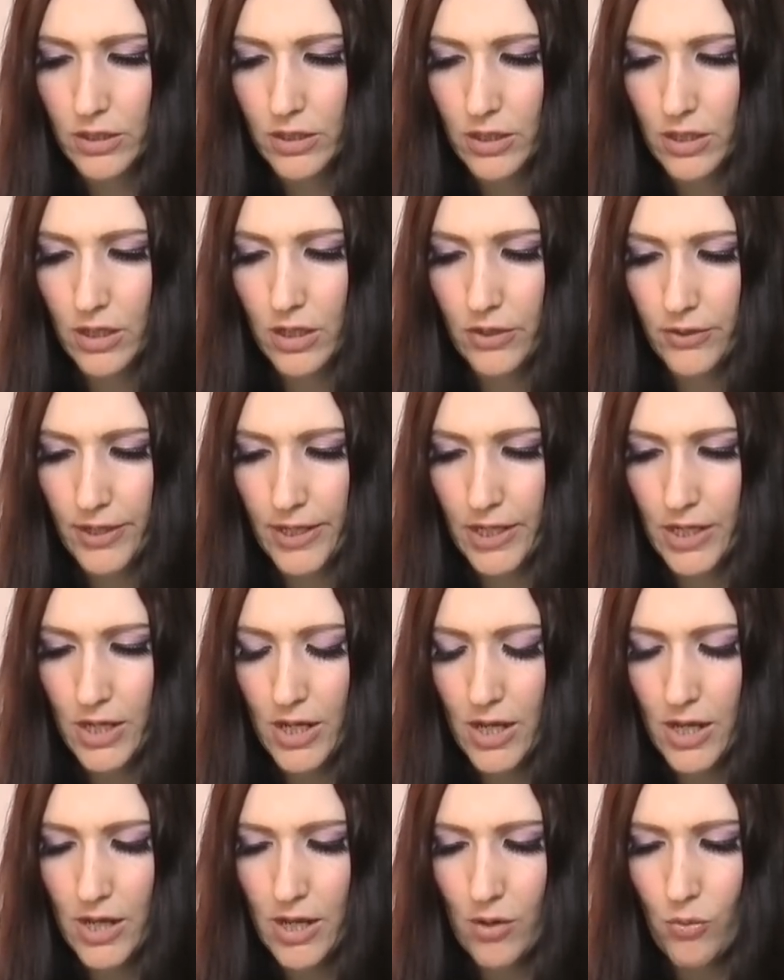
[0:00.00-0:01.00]
All right,
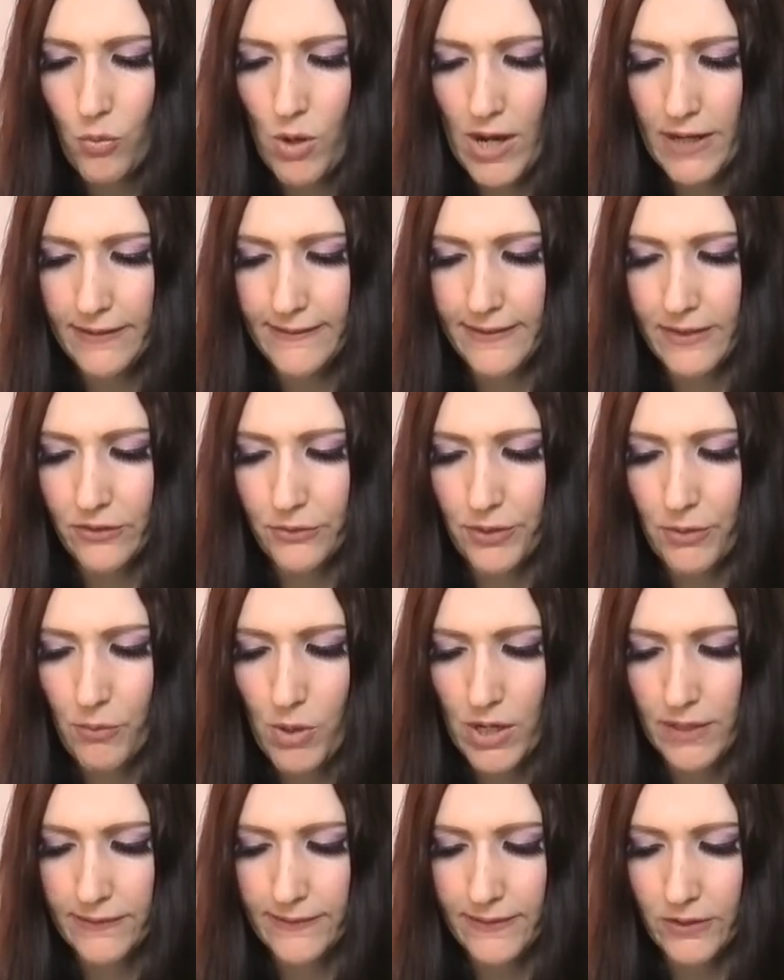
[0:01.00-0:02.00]
why is the Three of
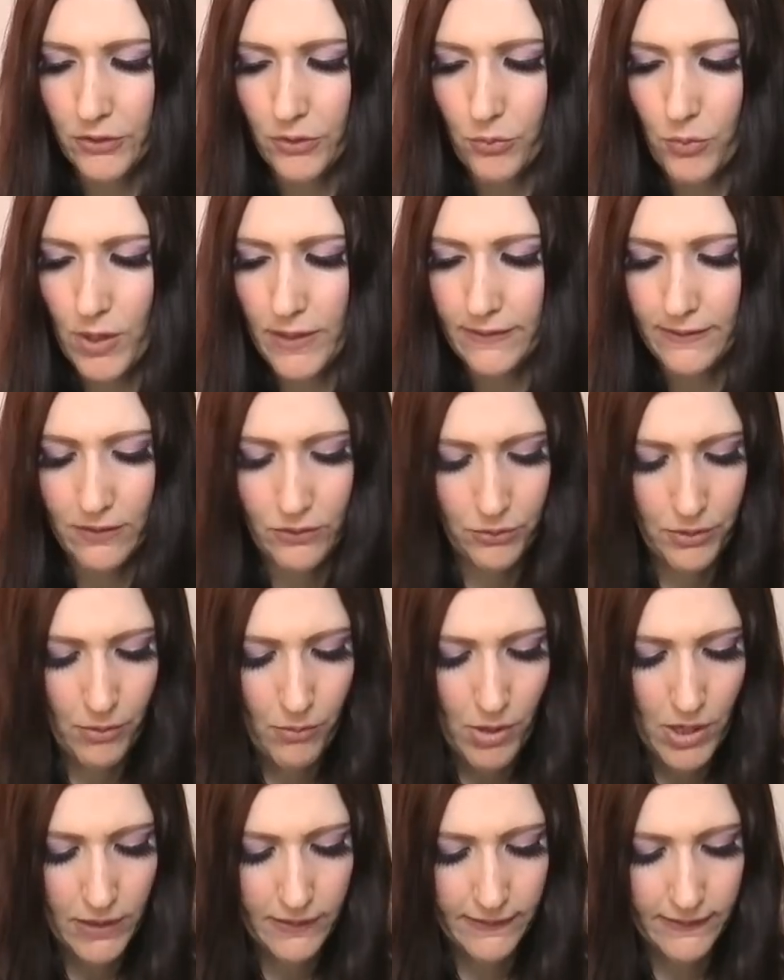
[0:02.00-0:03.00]
Wands here? Why is the Three of
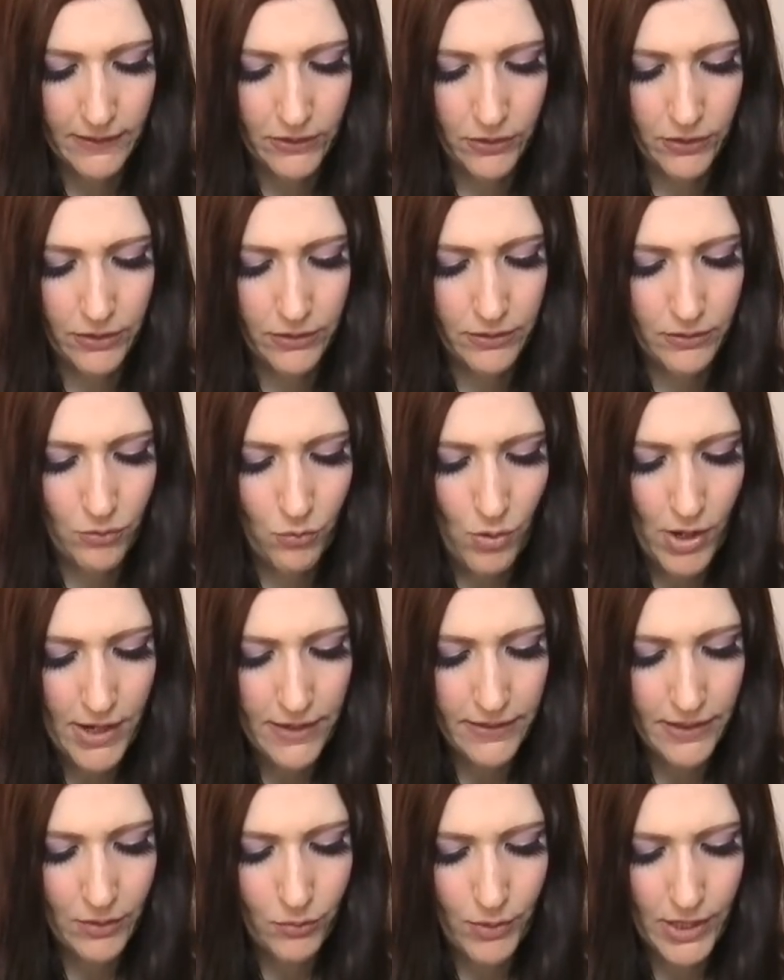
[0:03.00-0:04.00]
Wands here? Why are
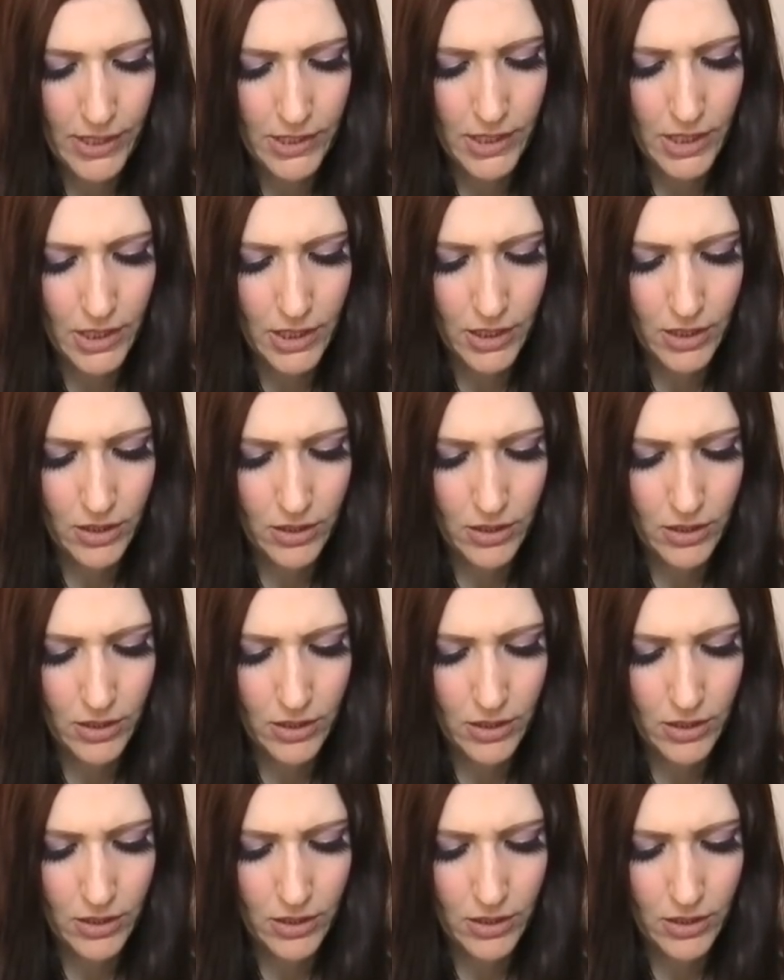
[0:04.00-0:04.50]
they waiting?